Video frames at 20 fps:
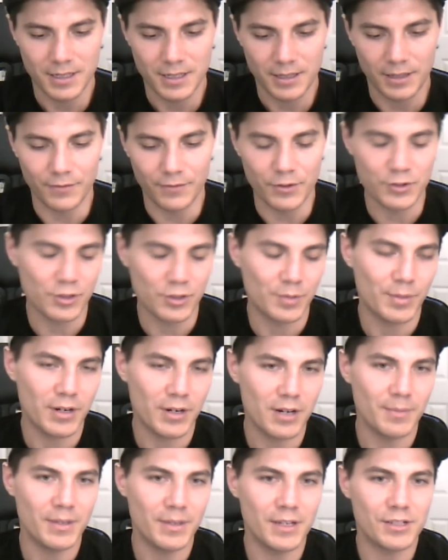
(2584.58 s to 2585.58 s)
visual
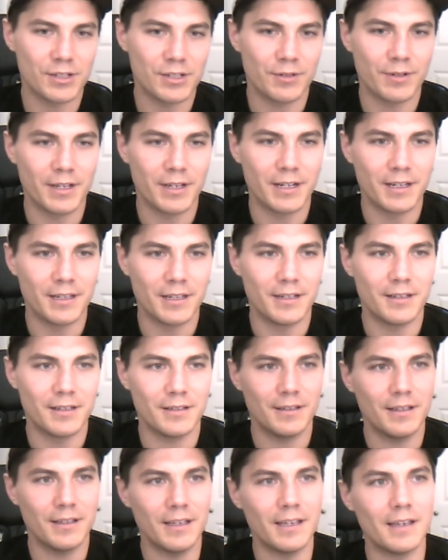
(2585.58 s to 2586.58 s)
bar being generated,
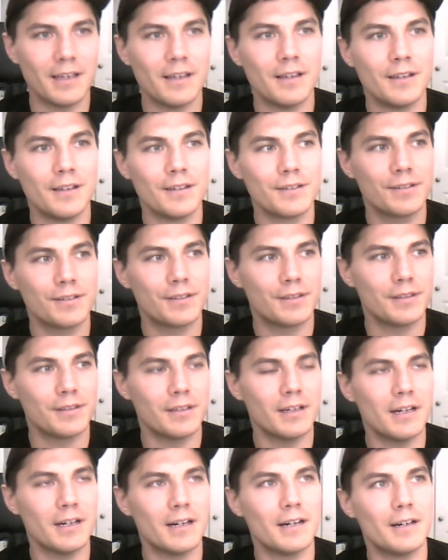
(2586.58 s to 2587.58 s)
and
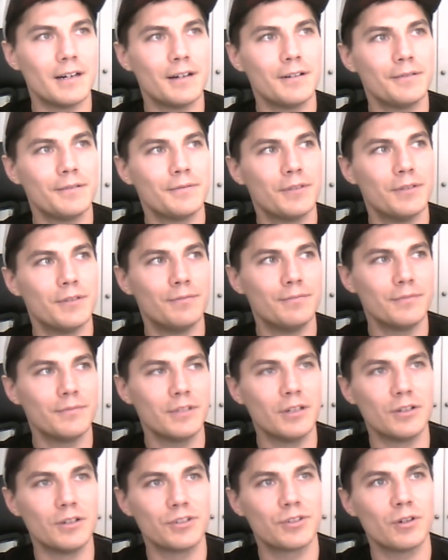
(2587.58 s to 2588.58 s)

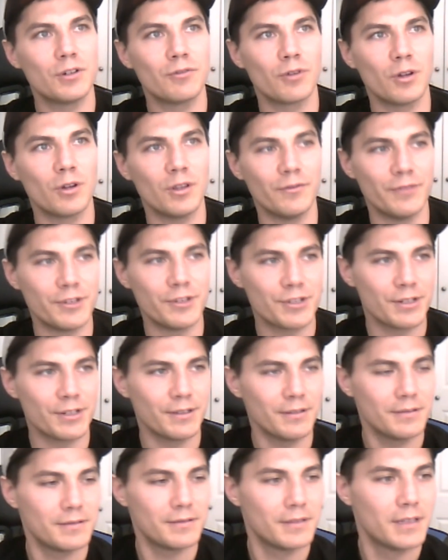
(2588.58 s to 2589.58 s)
just overall the
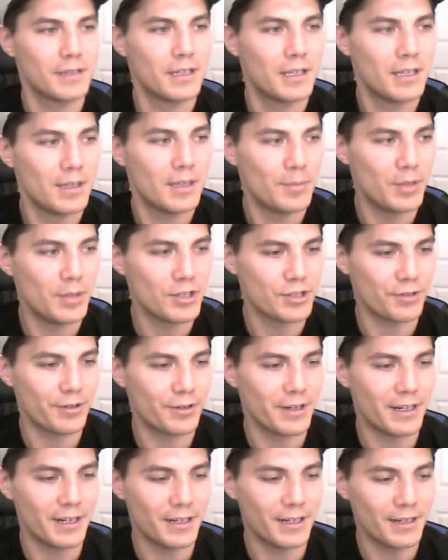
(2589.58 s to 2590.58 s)
vision being
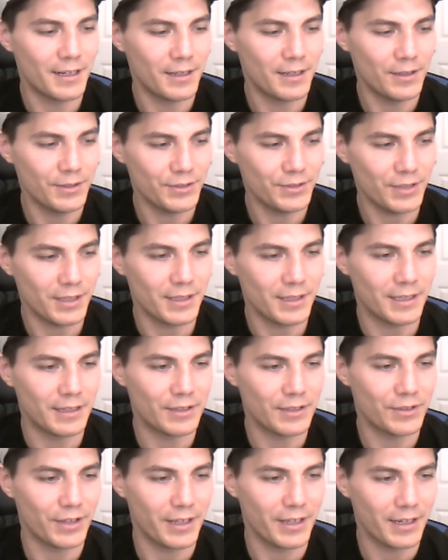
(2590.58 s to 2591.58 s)
generated in-house. And then
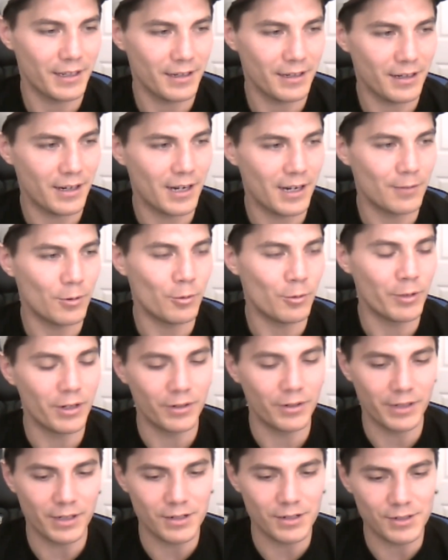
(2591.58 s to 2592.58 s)
it's like, all right, well, we
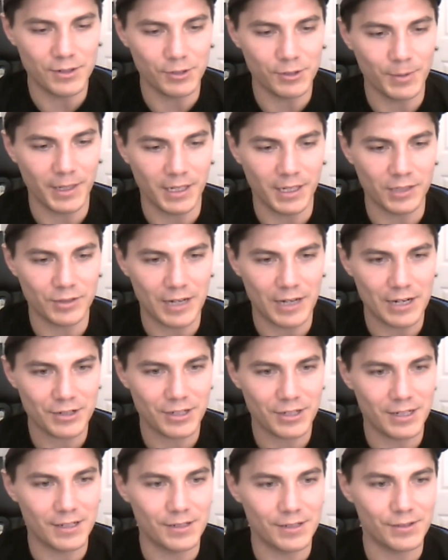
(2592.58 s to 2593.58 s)
don't need our dudes making
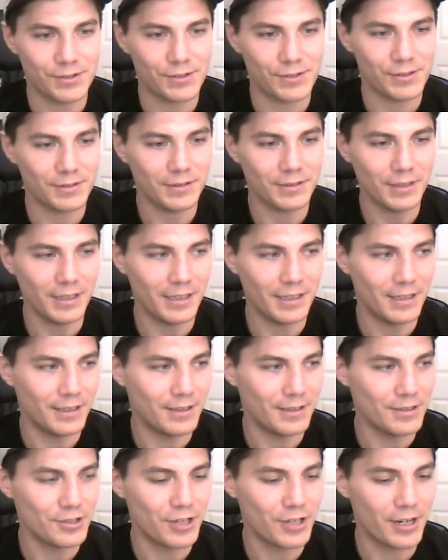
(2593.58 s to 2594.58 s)
trash cans
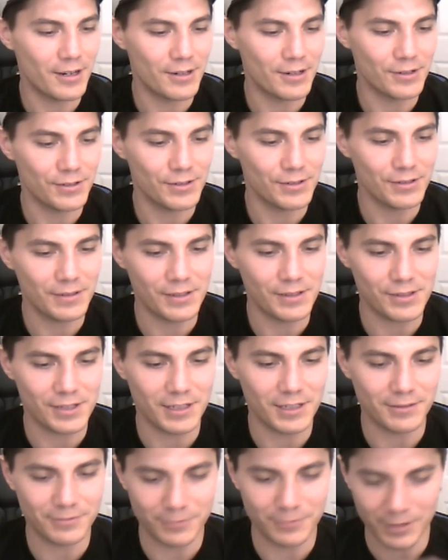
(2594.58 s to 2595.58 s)
and chairs and
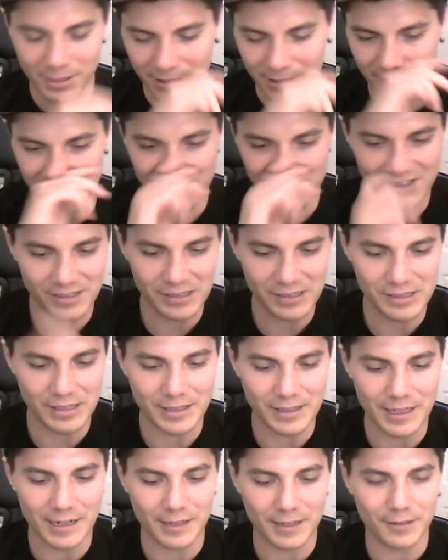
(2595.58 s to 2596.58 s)
stuff. We can
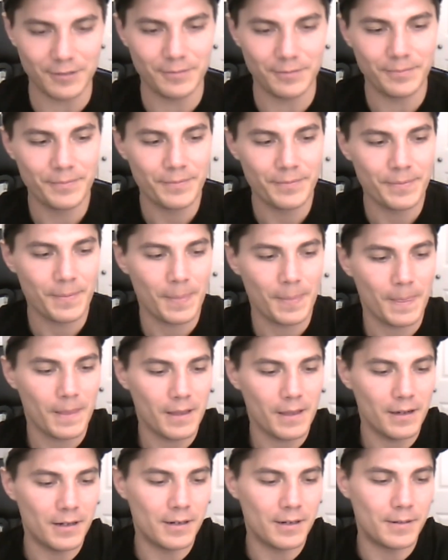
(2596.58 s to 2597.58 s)
send that out.
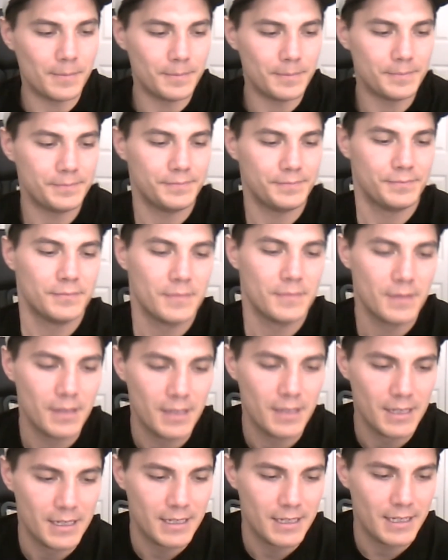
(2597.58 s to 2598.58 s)
And
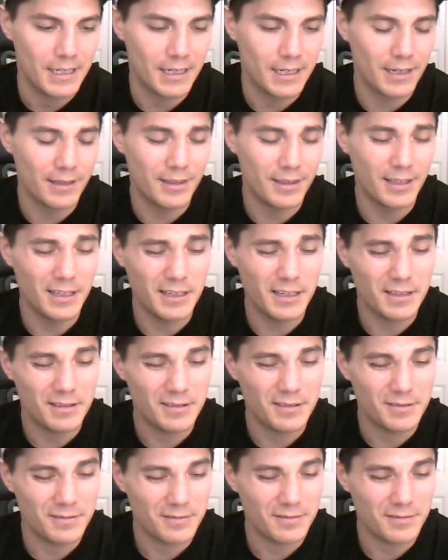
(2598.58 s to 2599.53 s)
I think,